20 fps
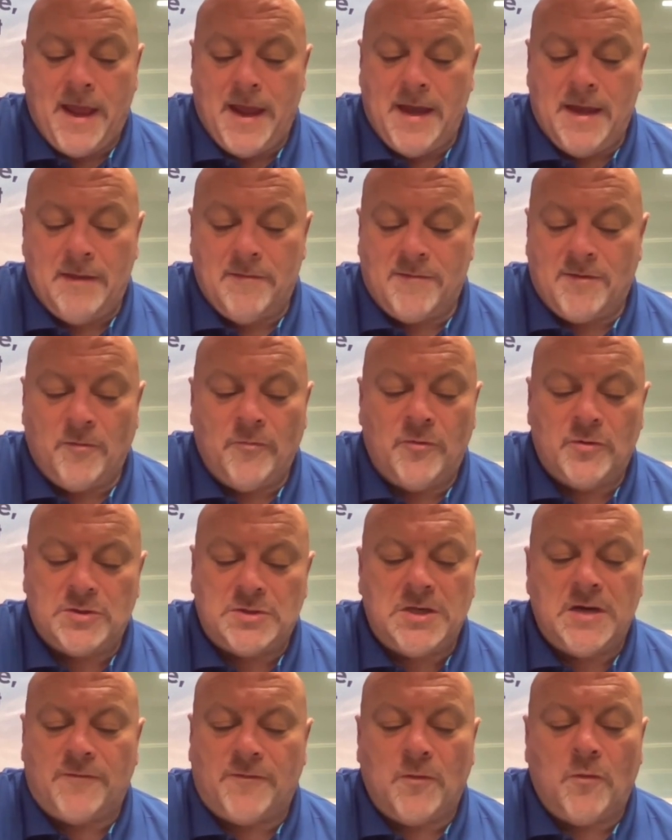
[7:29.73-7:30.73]
and so
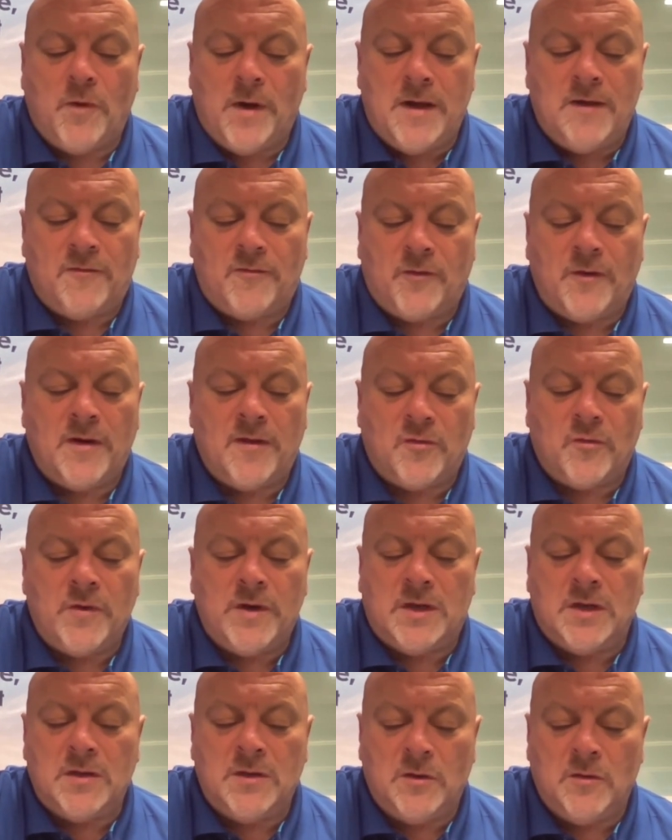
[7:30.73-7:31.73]
there's different ways, friends,
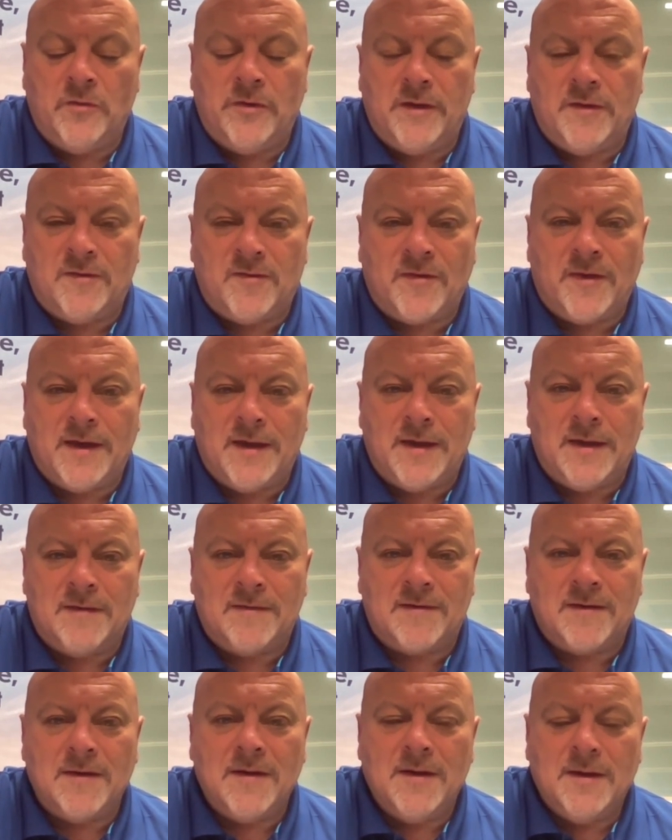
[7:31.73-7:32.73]
we can do these
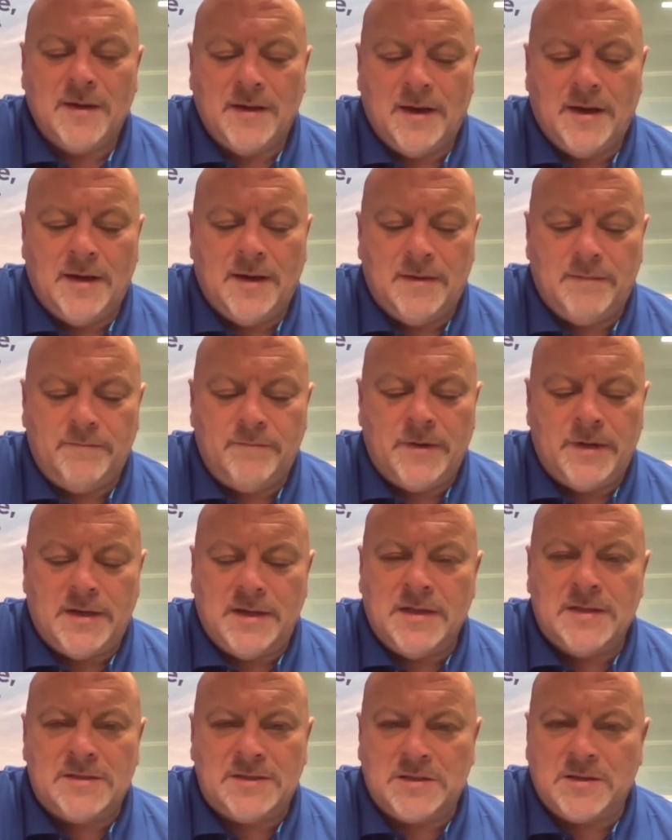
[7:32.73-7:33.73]
things, uh, but
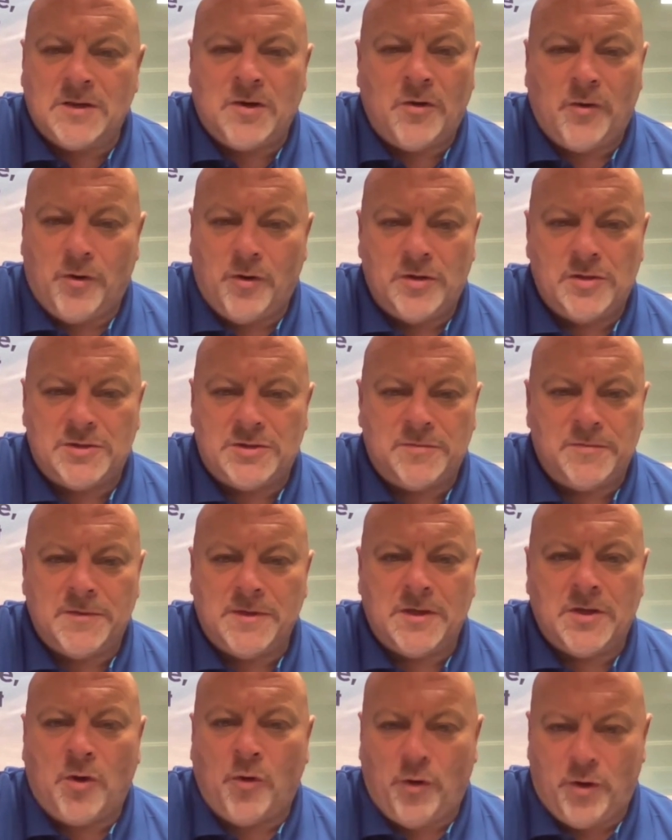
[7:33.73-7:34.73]
it's
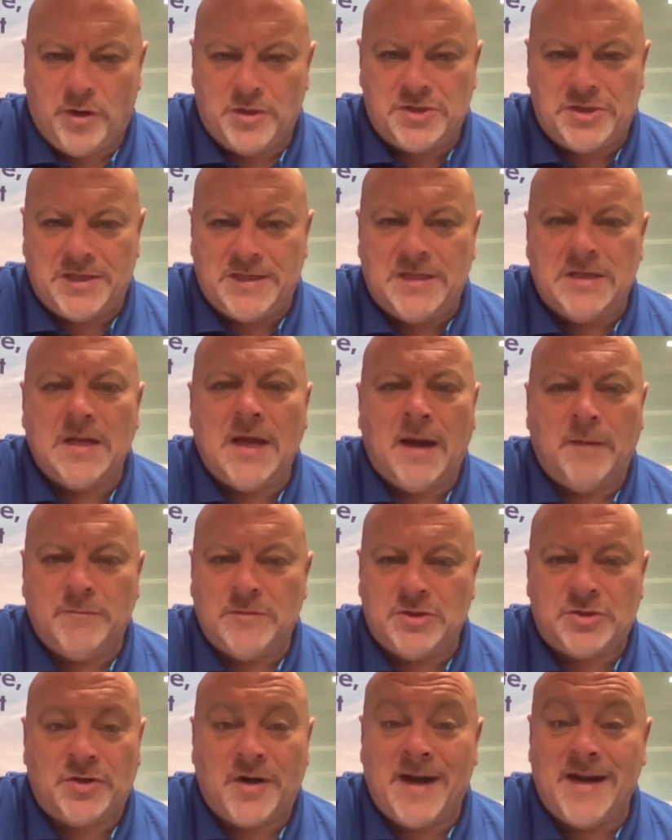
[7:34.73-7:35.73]
encouraging. I'm
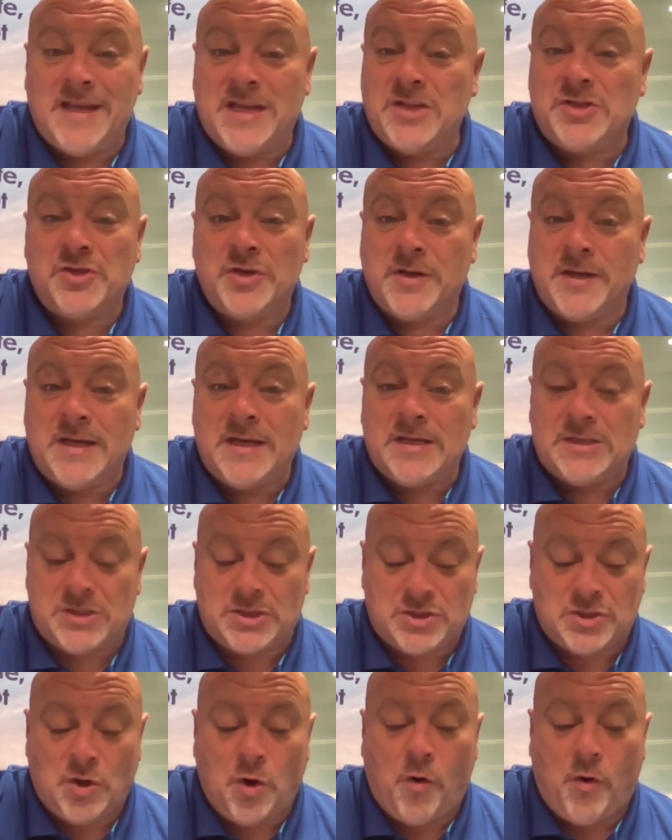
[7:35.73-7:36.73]
just trying to get you to get
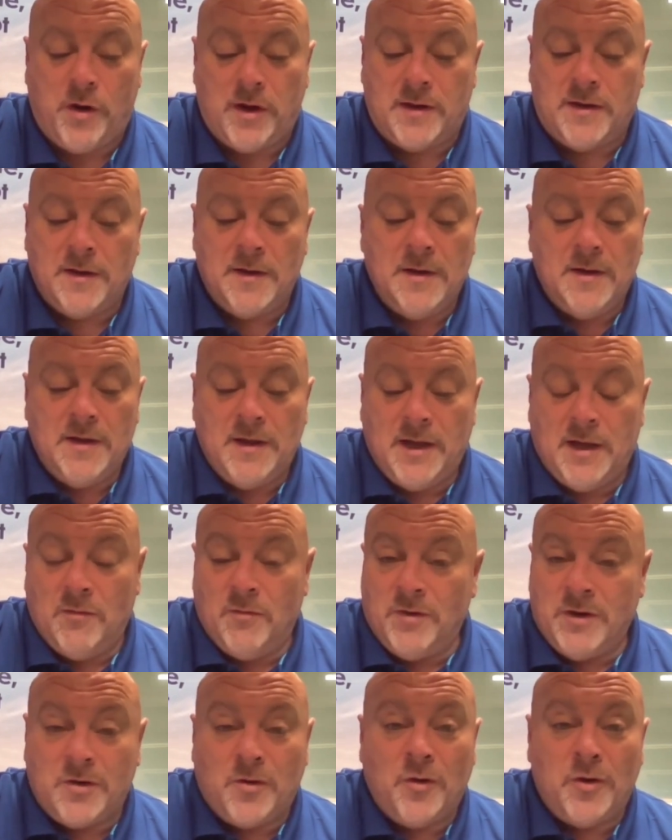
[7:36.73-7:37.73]
started. And I
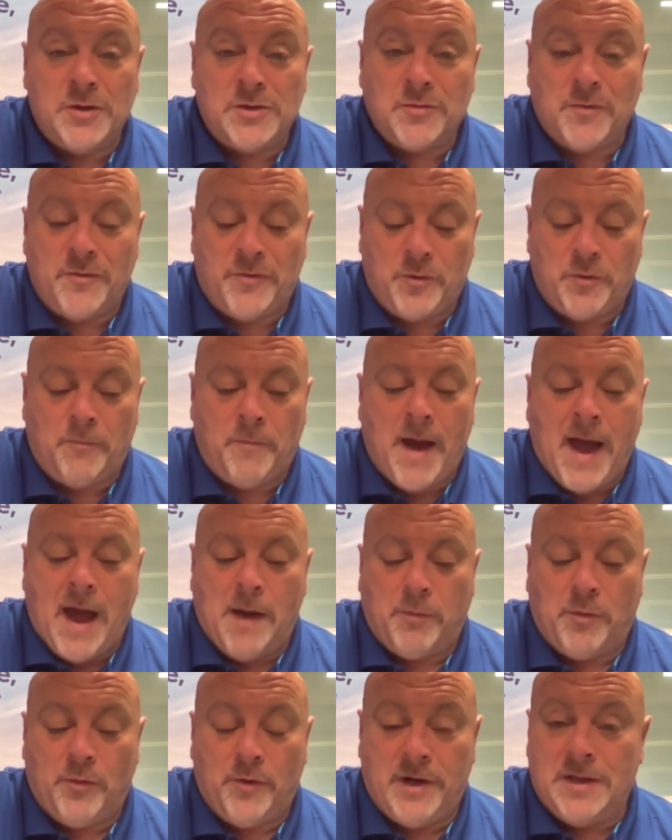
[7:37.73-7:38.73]
want to encourage you with your
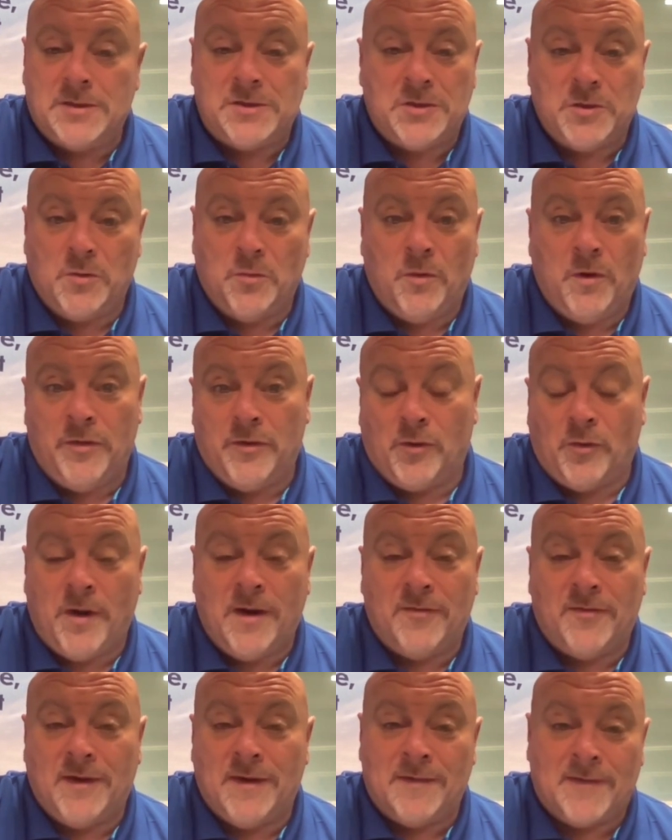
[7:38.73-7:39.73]
Bible reading too. One of the
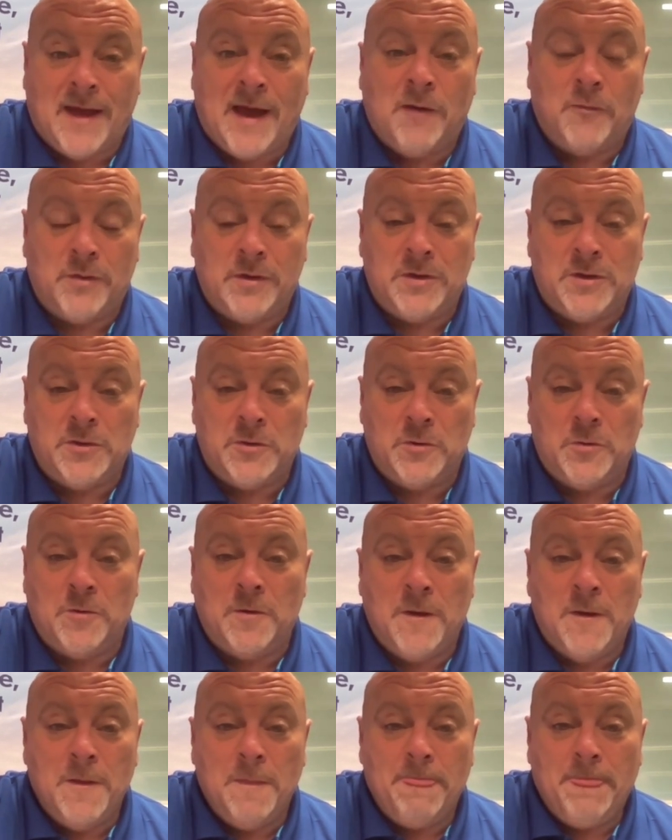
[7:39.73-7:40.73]
great things I would
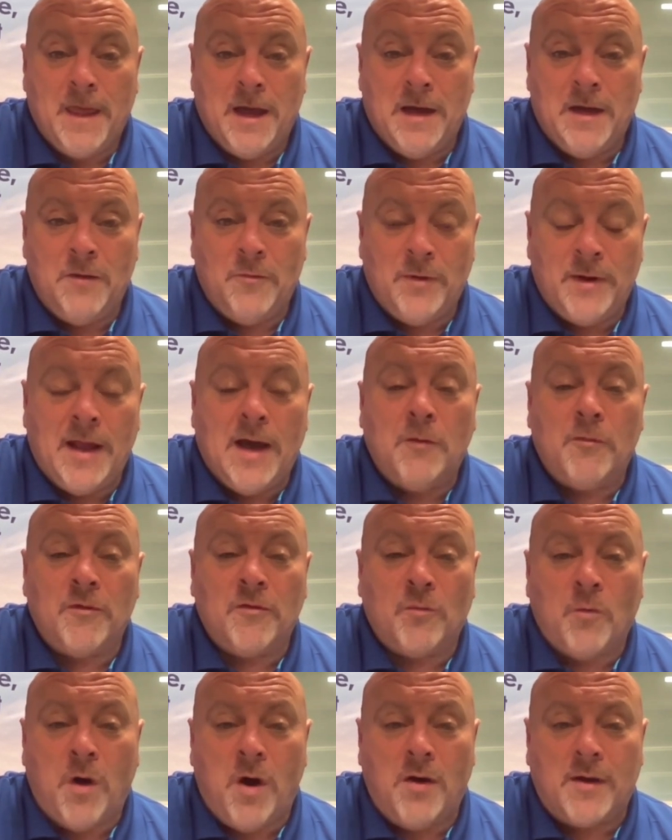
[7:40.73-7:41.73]
do uh, when I
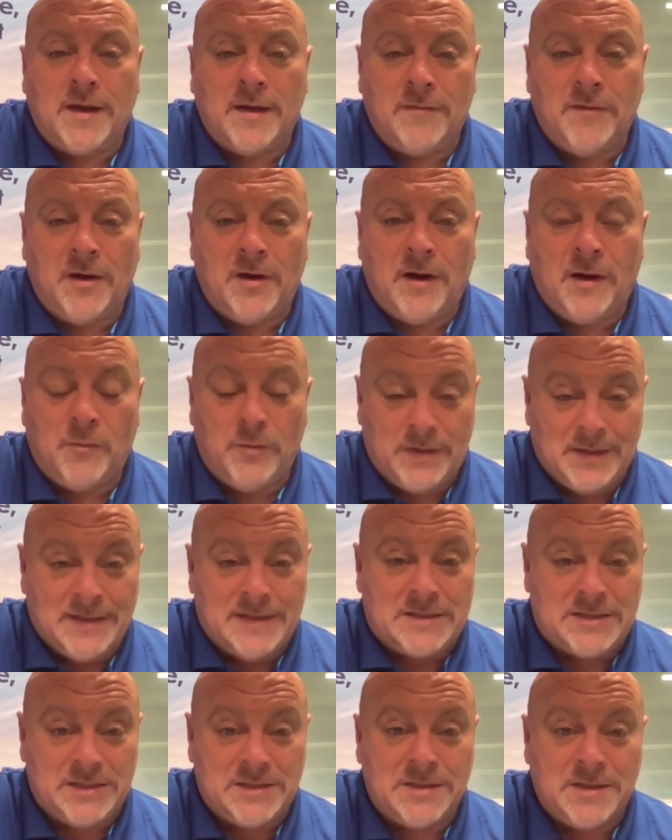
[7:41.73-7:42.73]
was walking there, I would
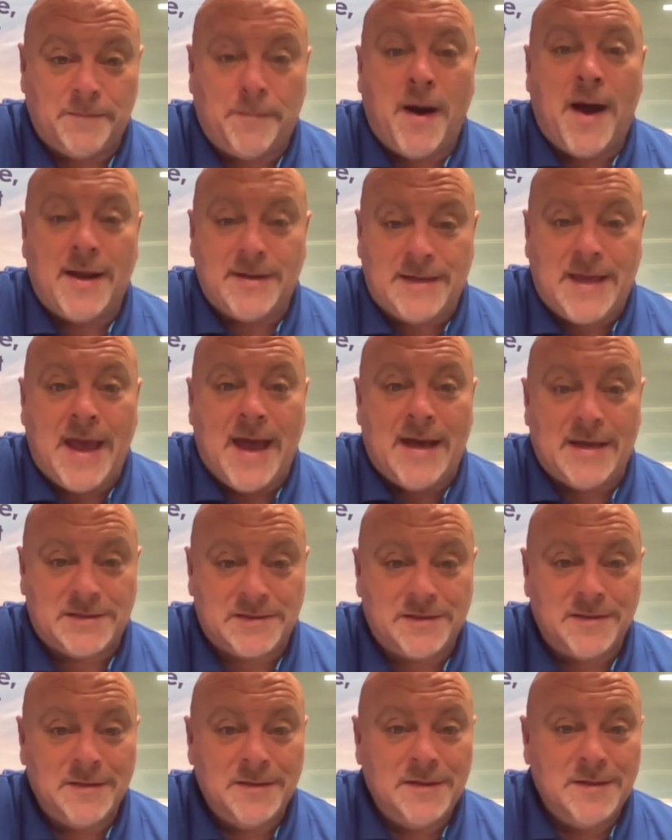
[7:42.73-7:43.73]
listen to
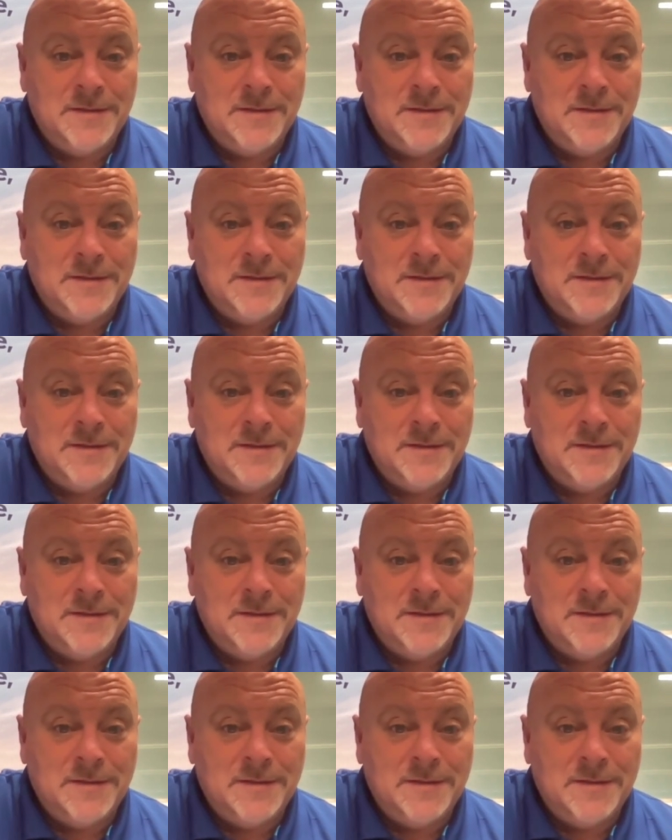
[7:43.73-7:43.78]
podcasts,